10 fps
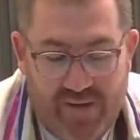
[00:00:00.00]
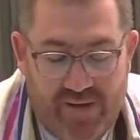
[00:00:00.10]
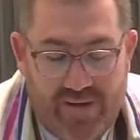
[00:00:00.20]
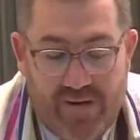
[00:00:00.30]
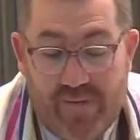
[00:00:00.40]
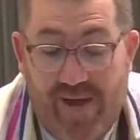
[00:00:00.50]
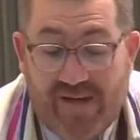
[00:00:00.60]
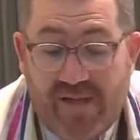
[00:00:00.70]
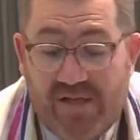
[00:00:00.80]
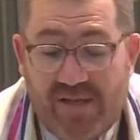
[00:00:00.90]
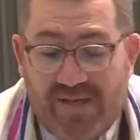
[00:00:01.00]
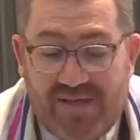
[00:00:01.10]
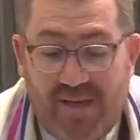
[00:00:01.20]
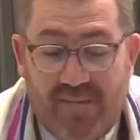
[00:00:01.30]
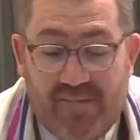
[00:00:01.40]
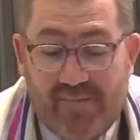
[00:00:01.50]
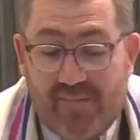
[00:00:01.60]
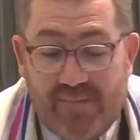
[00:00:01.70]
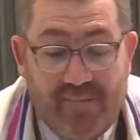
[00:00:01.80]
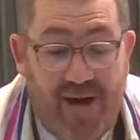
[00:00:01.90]
Their messages seem
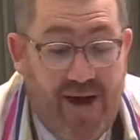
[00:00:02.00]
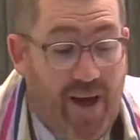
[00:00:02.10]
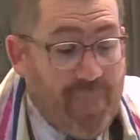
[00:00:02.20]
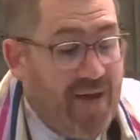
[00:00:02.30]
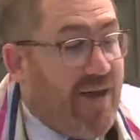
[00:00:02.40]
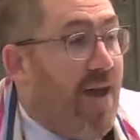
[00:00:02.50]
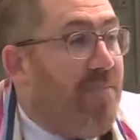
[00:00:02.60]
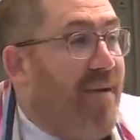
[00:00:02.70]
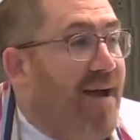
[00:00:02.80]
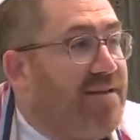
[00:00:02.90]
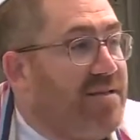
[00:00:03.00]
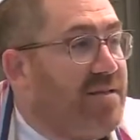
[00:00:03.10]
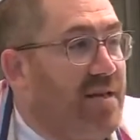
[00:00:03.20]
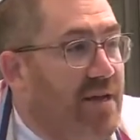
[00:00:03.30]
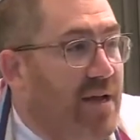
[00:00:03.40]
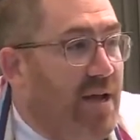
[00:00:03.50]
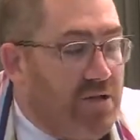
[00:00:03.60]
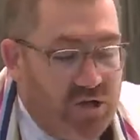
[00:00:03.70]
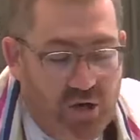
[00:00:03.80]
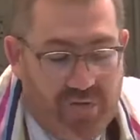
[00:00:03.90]
myopic at best and
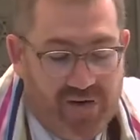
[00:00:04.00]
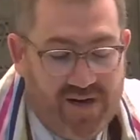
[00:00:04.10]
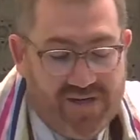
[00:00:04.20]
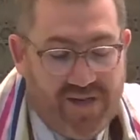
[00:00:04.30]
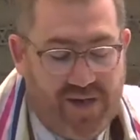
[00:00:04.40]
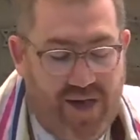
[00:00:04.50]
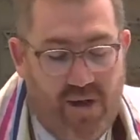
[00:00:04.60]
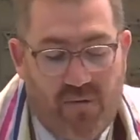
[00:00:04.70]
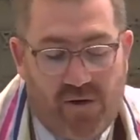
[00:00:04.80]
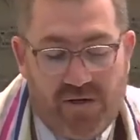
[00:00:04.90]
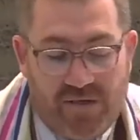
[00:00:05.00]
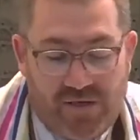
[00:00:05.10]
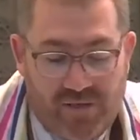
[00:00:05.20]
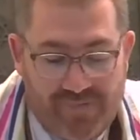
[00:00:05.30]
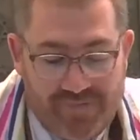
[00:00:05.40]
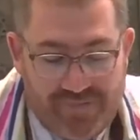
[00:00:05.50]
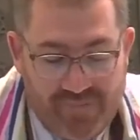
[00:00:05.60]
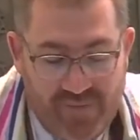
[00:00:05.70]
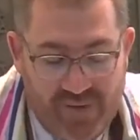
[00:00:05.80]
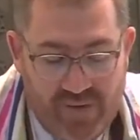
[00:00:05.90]
chauvinistic at worst.
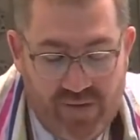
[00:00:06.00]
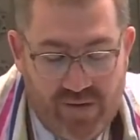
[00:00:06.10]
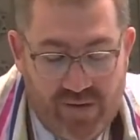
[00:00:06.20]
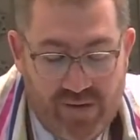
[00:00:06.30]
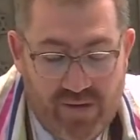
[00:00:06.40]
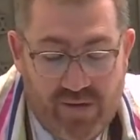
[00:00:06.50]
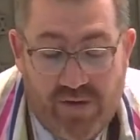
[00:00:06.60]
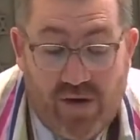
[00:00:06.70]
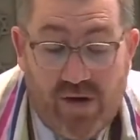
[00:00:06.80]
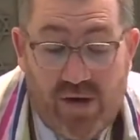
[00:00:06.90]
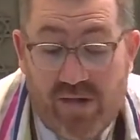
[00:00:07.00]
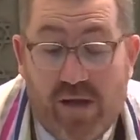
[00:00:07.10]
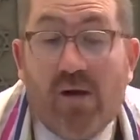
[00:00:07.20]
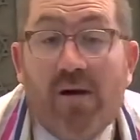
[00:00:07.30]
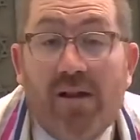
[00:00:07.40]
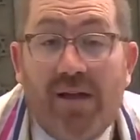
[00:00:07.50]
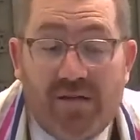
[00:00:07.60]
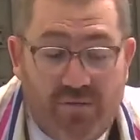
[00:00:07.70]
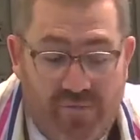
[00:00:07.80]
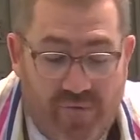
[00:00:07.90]
The
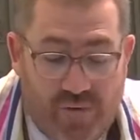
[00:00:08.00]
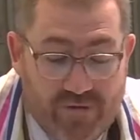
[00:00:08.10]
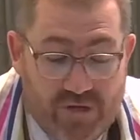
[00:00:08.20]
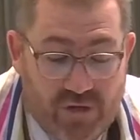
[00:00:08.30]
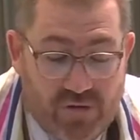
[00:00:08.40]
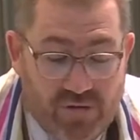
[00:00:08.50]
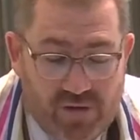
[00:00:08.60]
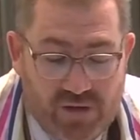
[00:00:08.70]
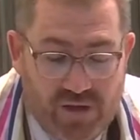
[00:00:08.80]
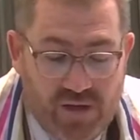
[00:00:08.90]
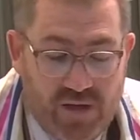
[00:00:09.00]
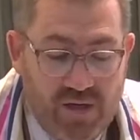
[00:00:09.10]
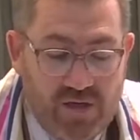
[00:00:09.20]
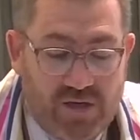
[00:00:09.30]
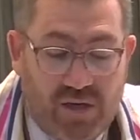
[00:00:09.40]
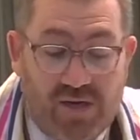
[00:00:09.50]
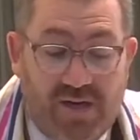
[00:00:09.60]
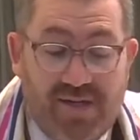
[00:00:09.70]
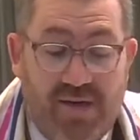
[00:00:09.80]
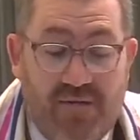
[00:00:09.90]
earliest Reformed Jews certainly
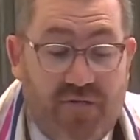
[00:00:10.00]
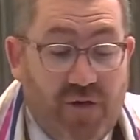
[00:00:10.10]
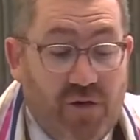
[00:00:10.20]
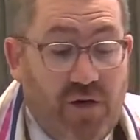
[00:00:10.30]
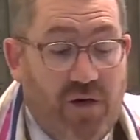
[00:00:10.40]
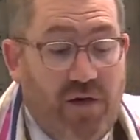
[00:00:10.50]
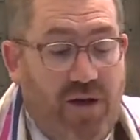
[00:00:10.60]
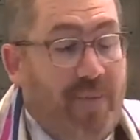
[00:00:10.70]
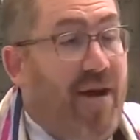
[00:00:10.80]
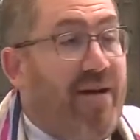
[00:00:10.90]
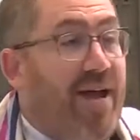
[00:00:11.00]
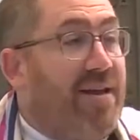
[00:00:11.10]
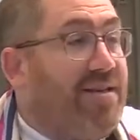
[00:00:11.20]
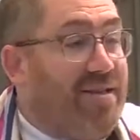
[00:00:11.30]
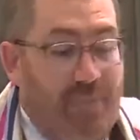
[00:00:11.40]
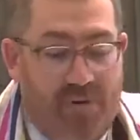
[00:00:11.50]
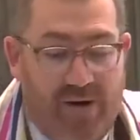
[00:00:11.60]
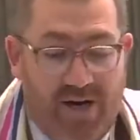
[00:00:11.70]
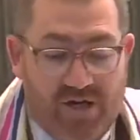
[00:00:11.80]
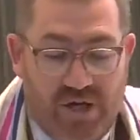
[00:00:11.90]
didn't feel good about any
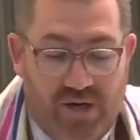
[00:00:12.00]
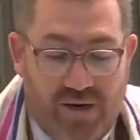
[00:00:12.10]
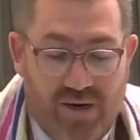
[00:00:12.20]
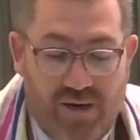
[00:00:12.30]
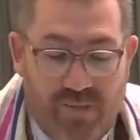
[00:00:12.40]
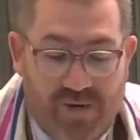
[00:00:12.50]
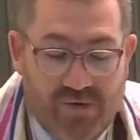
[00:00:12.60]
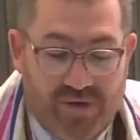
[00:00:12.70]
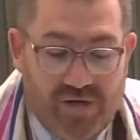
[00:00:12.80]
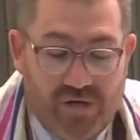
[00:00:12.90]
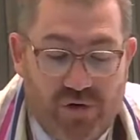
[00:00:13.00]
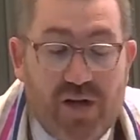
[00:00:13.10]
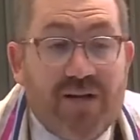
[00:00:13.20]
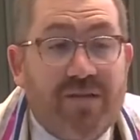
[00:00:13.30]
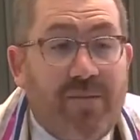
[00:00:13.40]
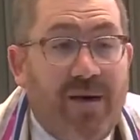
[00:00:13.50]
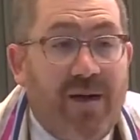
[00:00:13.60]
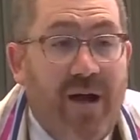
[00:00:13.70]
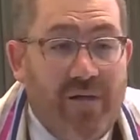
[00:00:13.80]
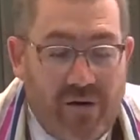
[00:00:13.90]
separation between Judaism
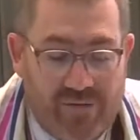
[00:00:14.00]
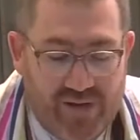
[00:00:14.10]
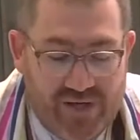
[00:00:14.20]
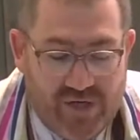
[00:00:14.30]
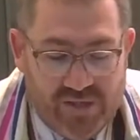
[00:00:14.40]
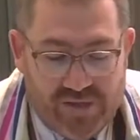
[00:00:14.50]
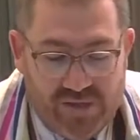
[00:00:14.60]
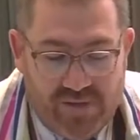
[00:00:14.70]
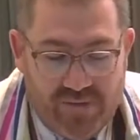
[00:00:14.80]
and other religions.